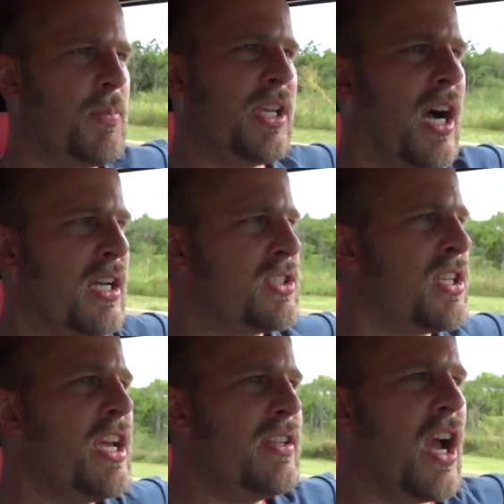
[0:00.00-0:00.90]

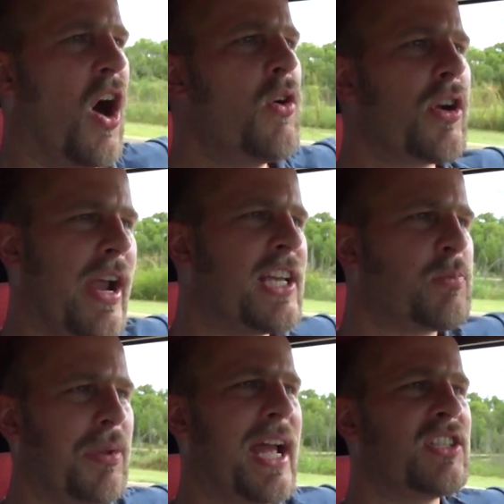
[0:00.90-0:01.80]
because the owner has
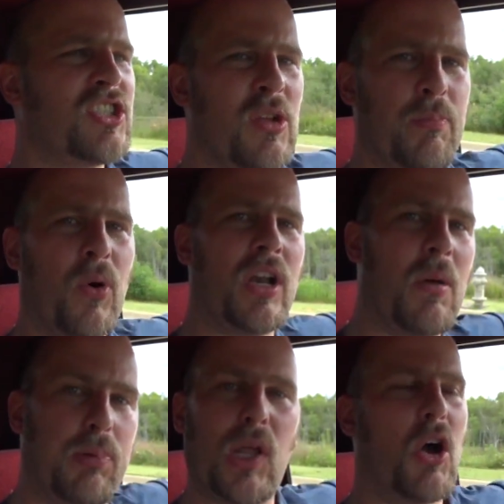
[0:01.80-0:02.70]
plans to put
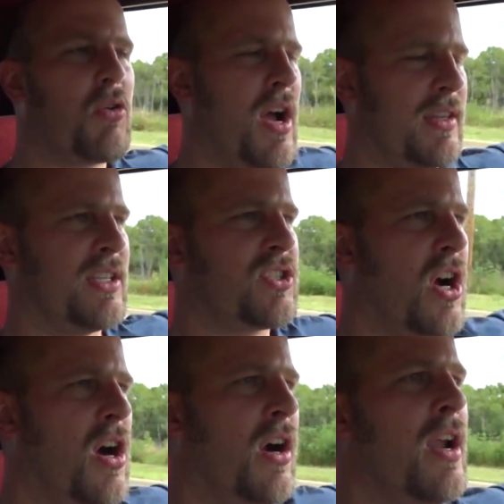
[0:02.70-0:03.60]
a blower on this
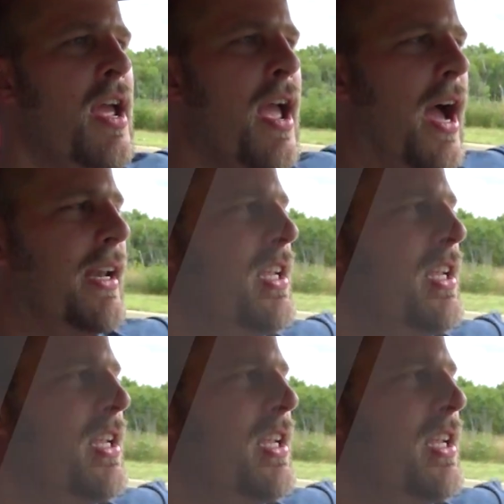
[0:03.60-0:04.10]
car, and